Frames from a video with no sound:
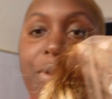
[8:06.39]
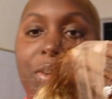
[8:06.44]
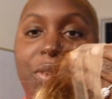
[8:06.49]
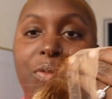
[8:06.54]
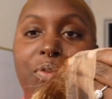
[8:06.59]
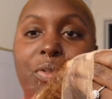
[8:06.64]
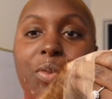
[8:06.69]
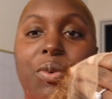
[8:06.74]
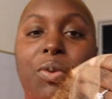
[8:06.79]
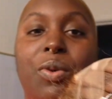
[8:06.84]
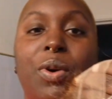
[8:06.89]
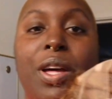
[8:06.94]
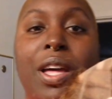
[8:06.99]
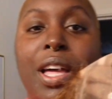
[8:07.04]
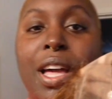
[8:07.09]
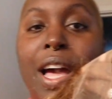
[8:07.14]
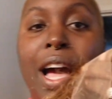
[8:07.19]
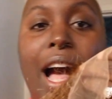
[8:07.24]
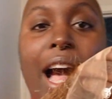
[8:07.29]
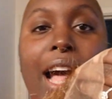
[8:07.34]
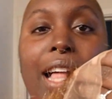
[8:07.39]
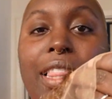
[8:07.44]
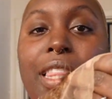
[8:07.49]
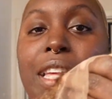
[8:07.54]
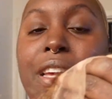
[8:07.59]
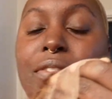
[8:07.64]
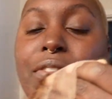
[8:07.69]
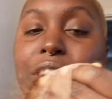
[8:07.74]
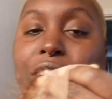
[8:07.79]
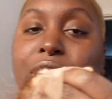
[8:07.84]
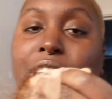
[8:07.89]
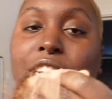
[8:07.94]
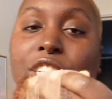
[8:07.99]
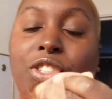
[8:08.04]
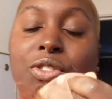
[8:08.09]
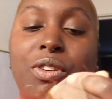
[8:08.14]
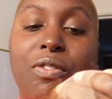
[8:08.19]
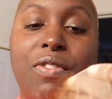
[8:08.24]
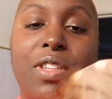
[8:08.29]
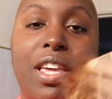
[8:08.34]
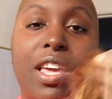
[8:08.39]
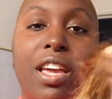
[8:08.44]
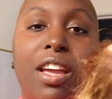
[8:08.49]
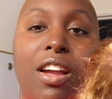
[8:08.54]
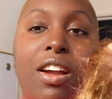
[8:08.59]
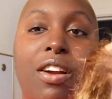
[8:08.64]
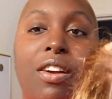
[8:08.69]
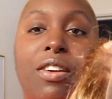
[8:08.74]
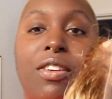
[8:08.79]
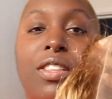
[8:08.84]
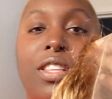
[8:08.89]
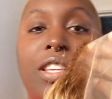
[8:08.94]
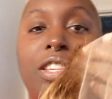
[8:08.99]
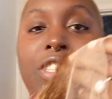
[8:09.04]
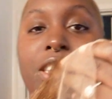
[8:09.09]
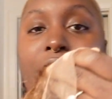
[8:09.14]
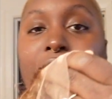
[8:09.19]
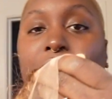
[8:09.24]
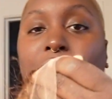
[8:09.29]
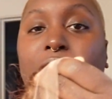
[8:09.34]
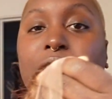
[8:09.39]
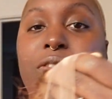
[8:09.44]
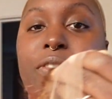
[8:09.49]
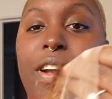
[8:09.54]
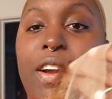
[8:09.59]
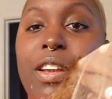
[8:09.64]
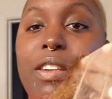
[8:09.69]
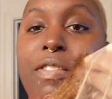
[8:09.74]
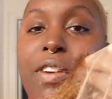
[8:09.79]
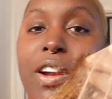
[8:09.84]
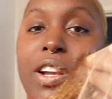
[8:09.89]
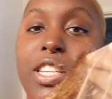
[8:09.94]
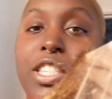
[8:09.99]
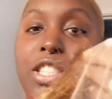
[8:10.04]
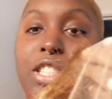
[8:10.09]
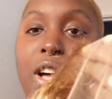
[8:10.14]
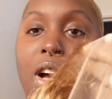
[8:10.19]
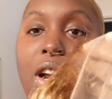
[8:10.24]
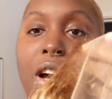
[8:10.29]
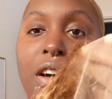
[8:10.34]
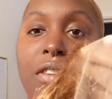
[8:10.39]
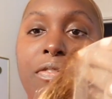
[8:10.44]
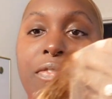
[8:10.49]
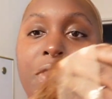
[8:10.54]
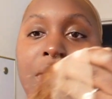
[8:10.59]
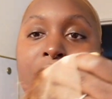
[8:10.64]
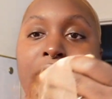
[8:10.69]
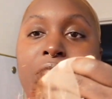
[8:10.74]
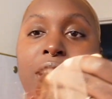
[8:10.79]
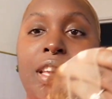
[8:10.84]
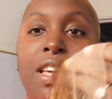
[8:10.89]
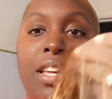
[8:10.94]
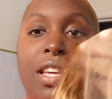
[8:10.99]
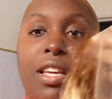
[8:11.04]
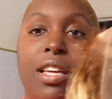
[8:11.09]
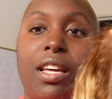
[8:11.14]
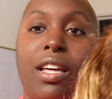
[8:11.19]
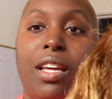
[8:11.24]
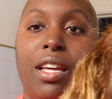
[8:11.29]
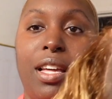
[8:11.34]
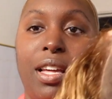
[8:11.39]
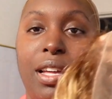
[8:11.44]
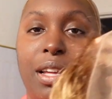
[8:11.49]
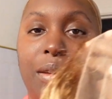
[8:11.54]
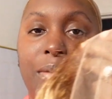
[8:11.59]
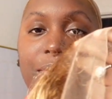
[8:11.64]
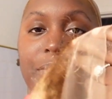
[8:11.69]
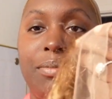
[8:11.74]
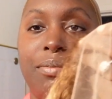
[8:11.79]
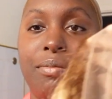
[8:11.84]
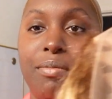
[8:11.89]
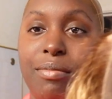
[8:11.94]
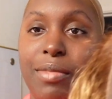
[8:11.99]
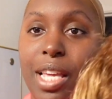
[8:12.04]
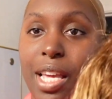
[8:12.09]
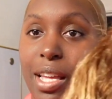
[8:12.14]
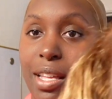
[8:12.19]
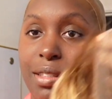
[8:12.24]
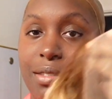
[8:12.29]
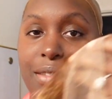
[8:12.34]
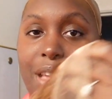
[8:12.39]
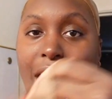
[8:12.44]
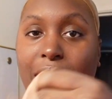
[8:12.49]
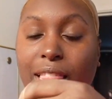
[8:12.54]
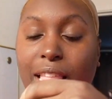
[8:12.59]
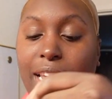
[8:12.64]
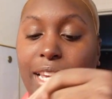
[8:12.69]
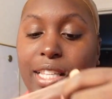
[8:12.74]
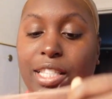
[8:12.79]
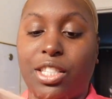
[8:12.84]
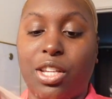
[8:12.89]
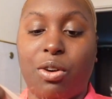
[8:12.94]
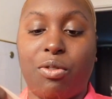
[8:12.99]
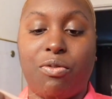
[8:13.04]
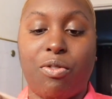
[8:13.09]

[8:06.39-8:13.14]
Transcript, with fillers: beautiful. I love the texture of the hair. This hair is very, very soft. Um, yeah, I like it so